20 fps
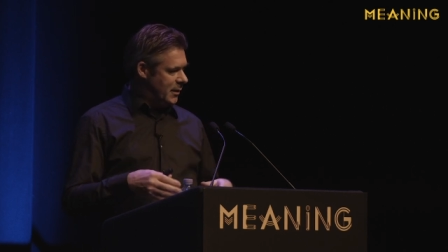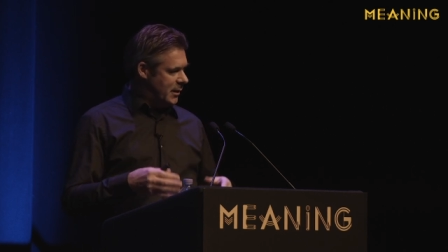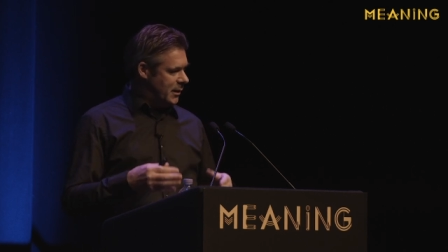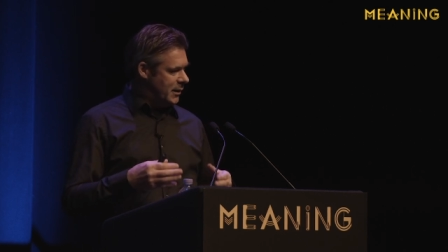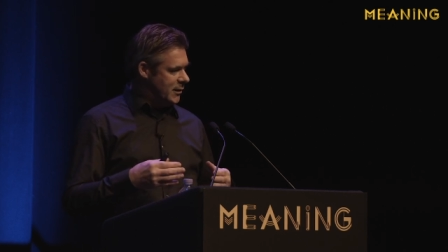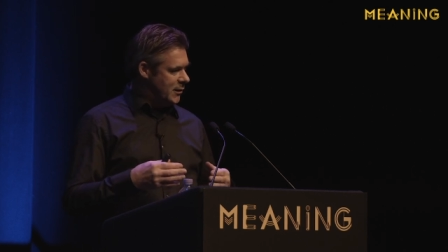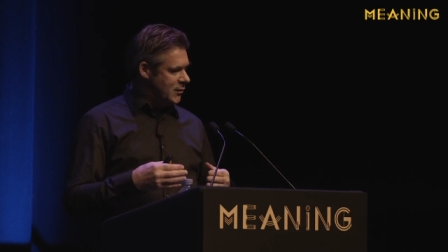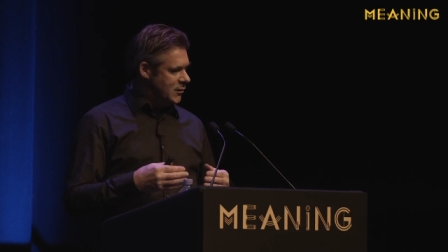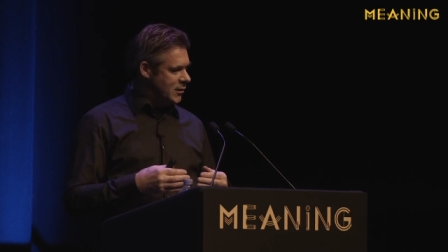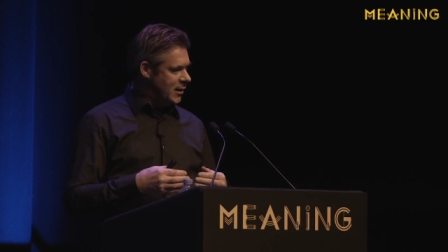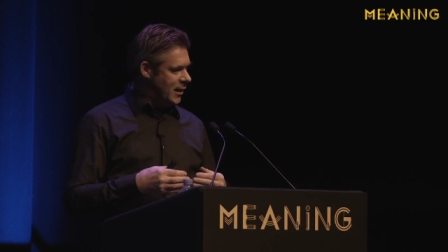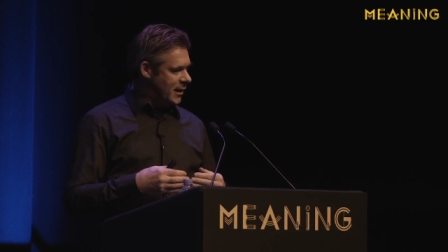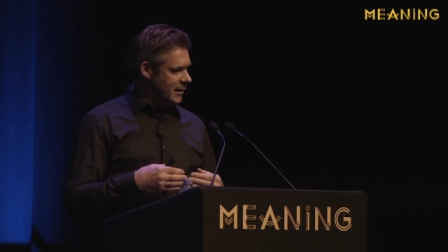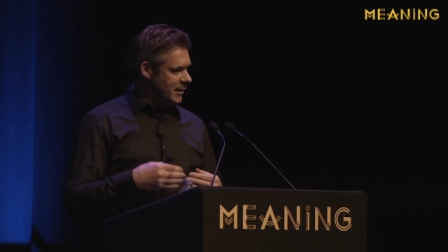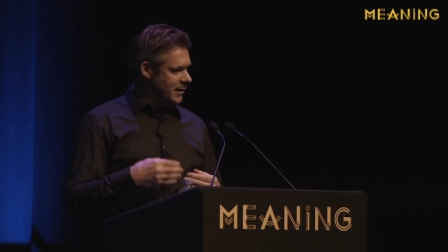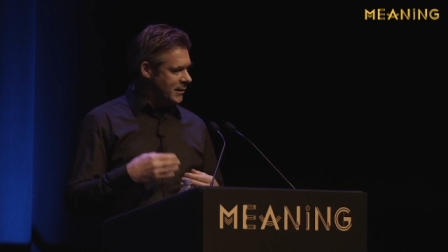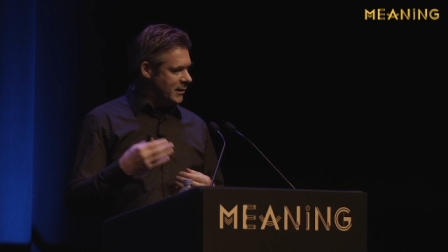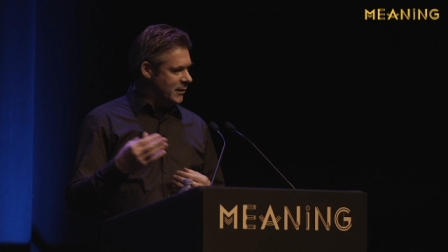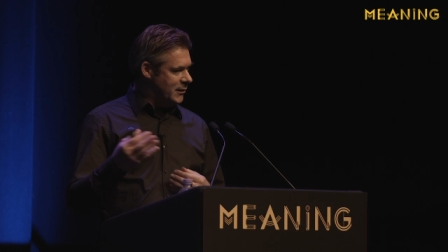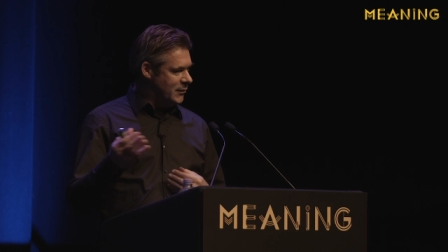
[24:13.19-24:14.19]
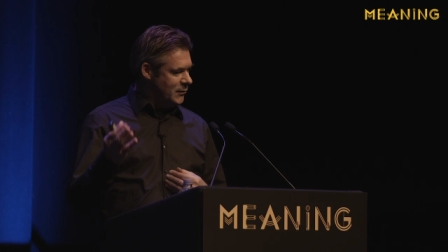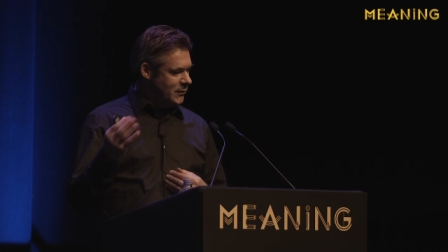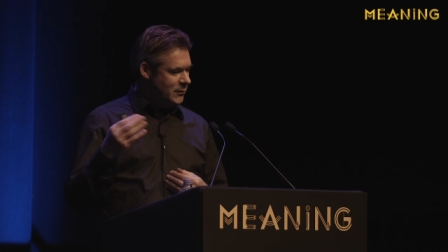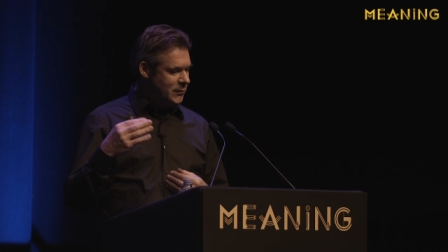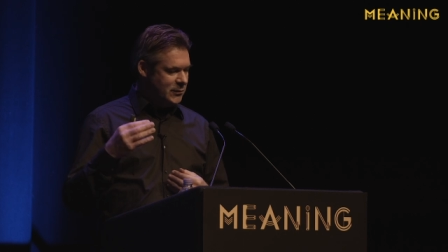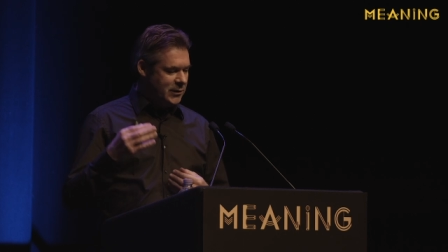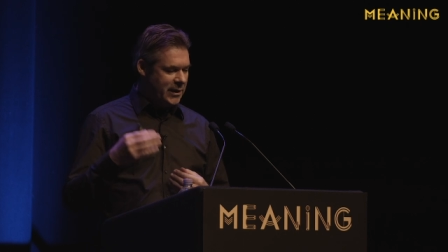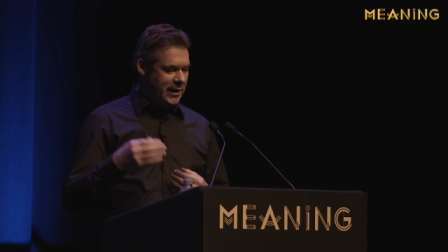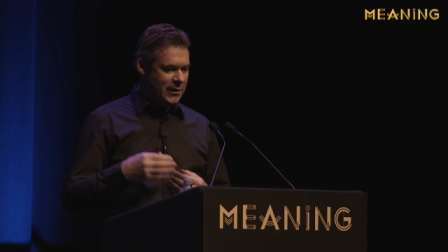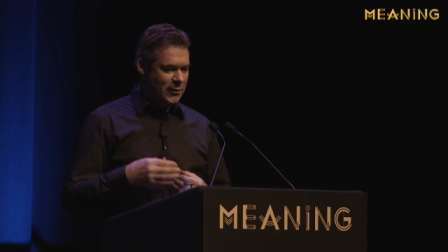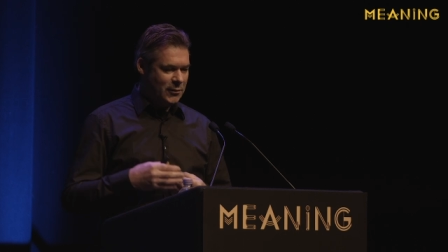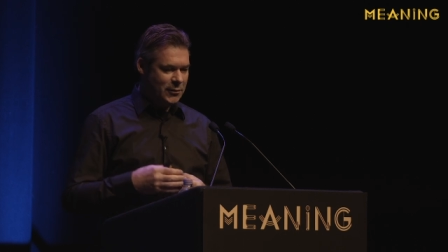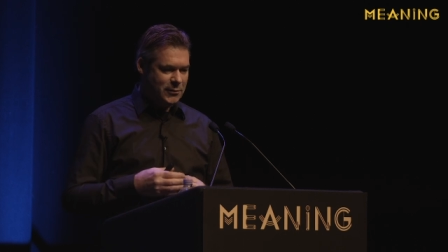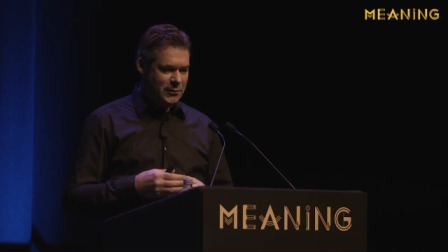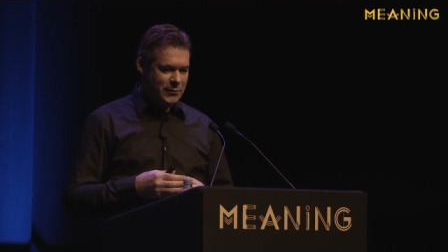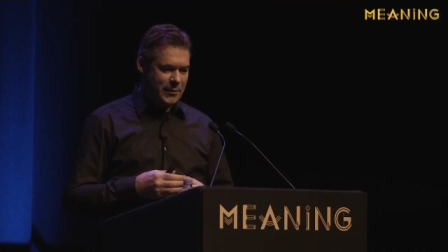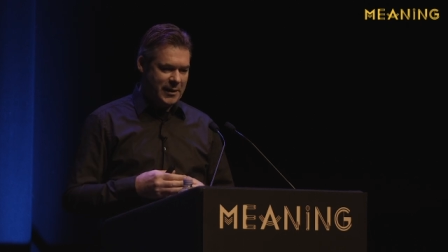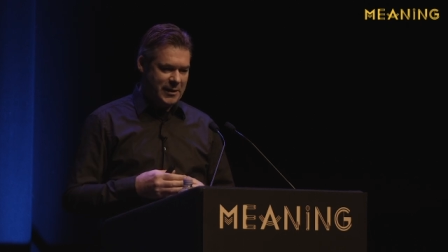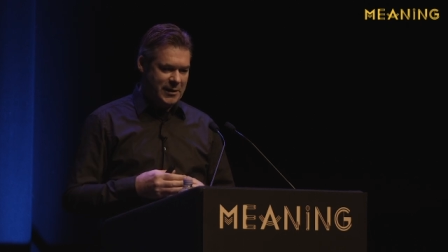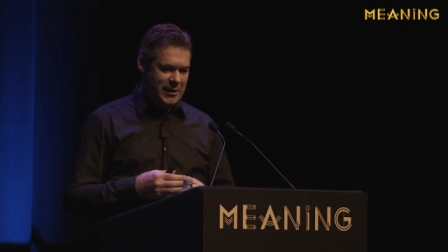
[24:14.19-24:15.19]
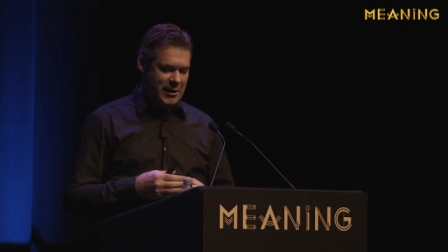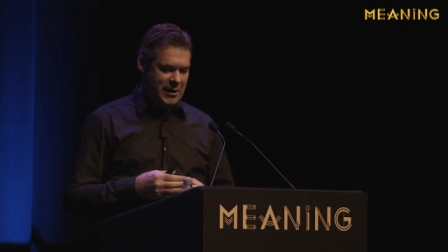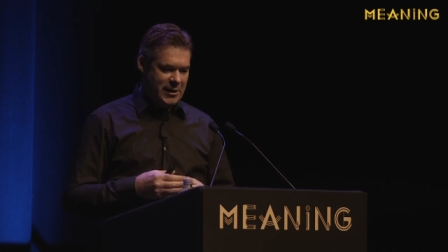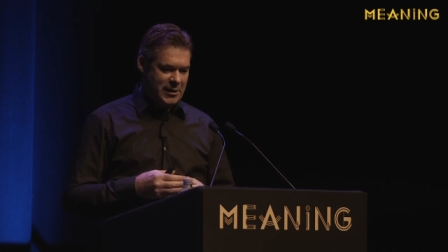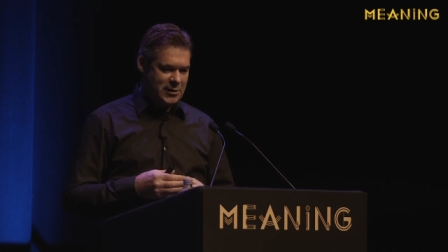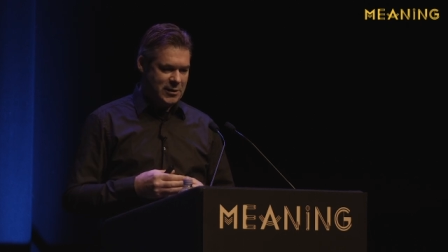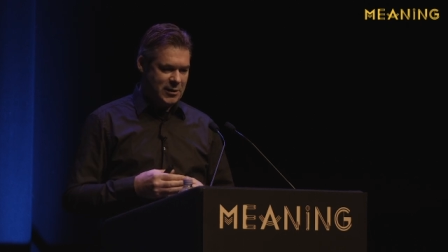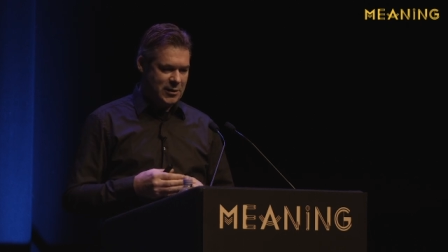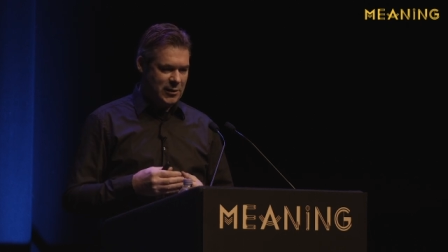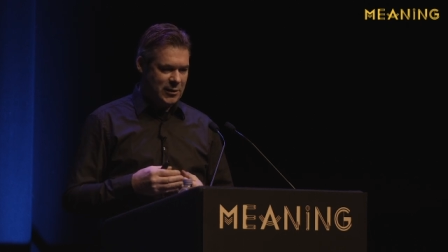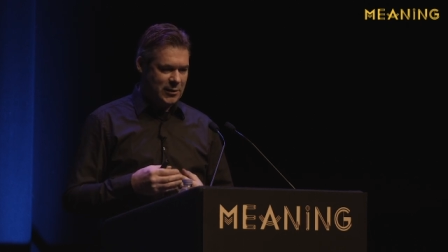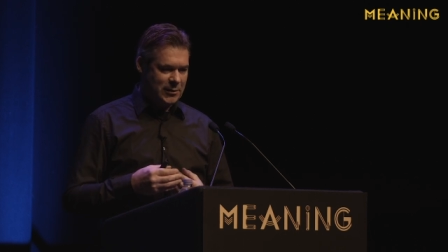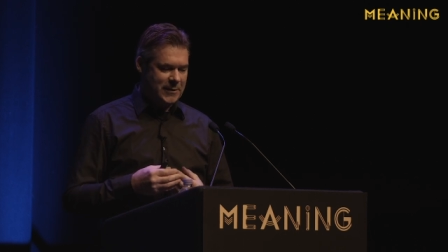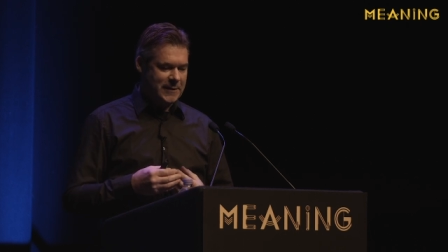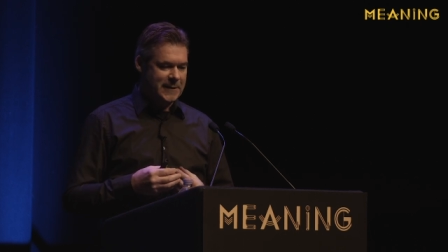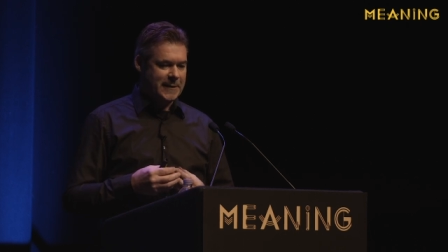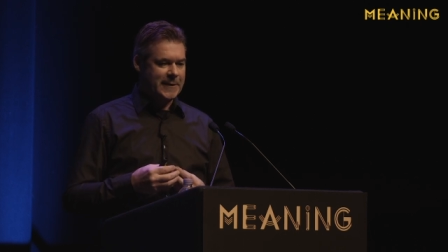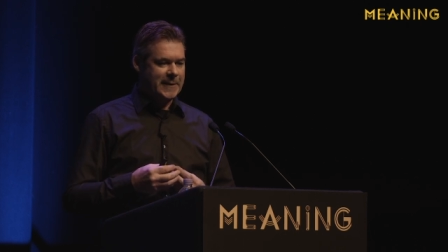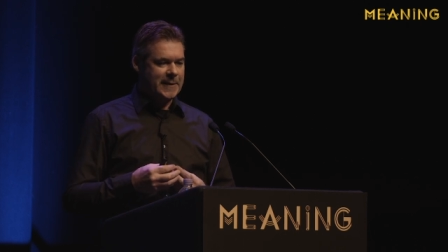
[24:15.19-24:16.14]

uh, started it 10 or 20 years ago.